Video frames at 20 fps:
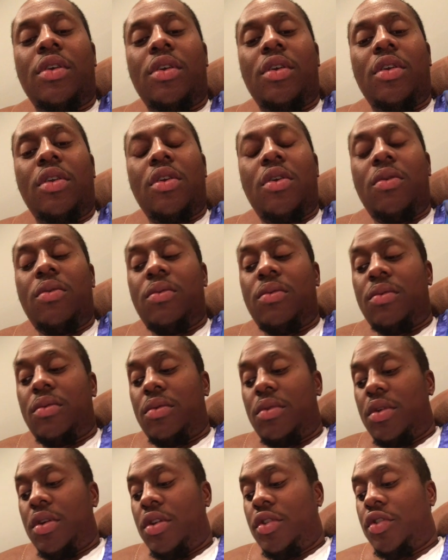You know?
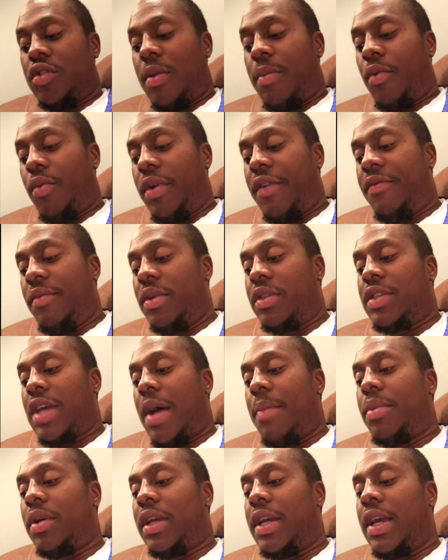So I'm going to read from the
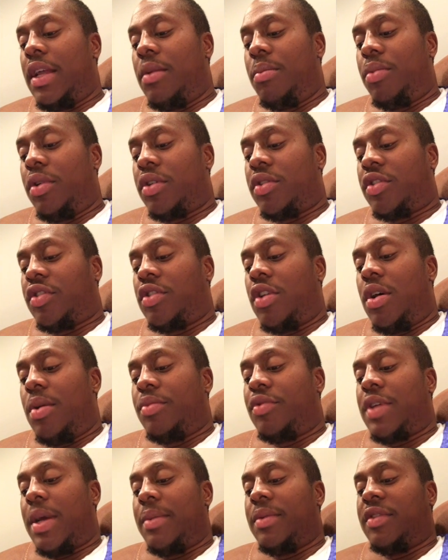top again, the book of
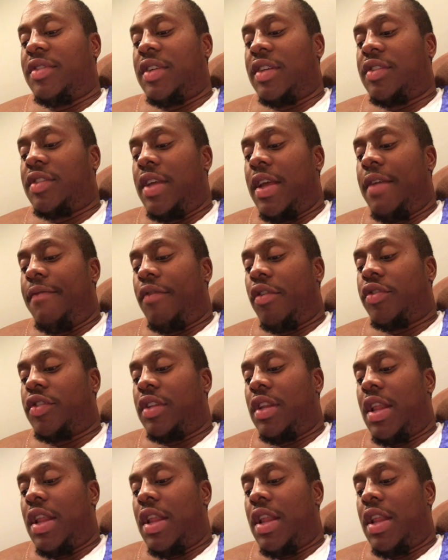Psalm, chapter 16, verse